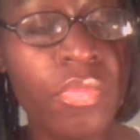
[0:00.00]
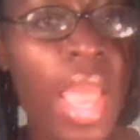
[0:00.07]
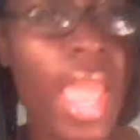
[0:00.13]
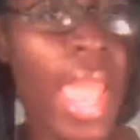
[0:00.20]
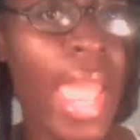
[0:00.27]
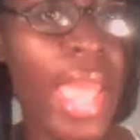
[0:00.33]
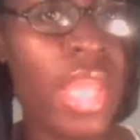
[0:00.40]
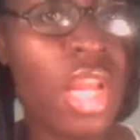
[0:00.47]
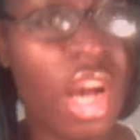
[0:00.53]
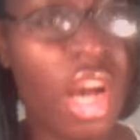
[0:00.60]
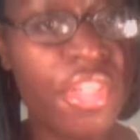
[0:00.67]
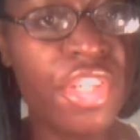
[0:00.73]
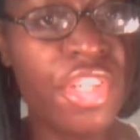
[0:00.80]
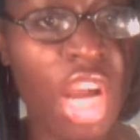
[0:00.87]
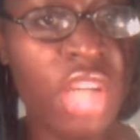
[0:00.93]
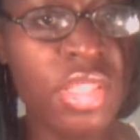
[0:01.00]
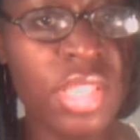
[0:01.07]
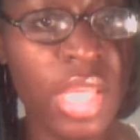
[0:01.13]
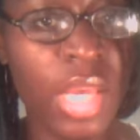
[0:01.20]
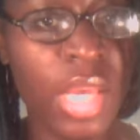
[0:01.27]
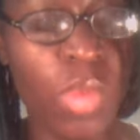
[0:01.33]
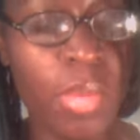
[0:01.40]
and other
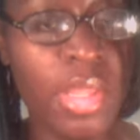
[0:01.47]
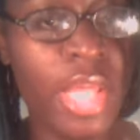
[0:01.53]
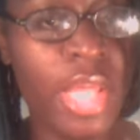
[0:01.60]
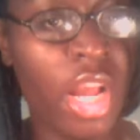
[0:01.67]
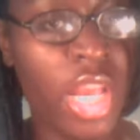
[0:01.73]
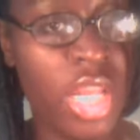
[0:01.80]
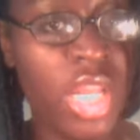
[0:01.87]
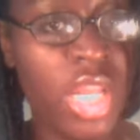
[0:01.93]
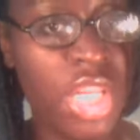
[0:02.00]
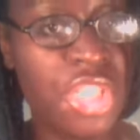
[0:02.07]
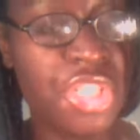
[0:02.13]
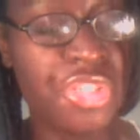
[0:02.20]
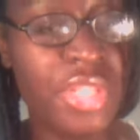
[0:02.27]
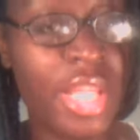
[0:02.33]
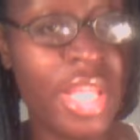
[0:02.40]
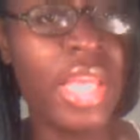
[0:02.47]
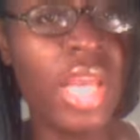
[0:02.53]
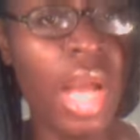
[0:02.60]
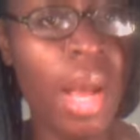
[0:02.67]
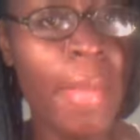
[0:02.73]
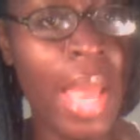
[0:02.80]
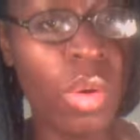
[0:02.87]
dark-skinned women that are in the industry, that they
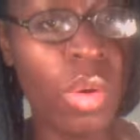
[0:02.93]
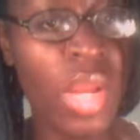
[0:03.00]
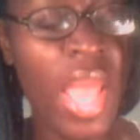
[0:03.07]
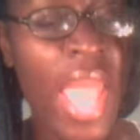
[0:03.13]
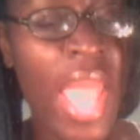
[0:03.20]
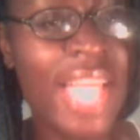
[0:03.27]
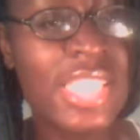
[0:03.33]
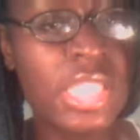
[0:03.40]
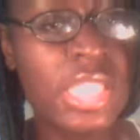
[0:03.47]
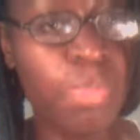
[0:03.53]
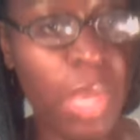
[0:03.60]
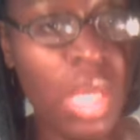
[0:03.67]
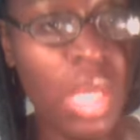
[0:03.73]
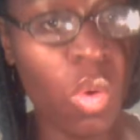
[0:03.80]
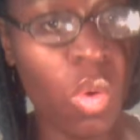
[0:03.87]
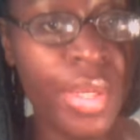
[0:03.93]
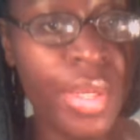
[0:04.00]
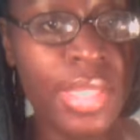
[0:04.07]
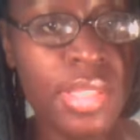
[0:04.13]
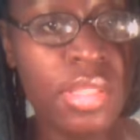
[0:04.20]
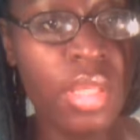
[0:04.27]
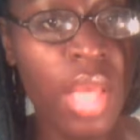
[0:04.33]
come out and speak on
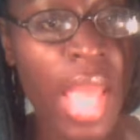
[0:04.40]
this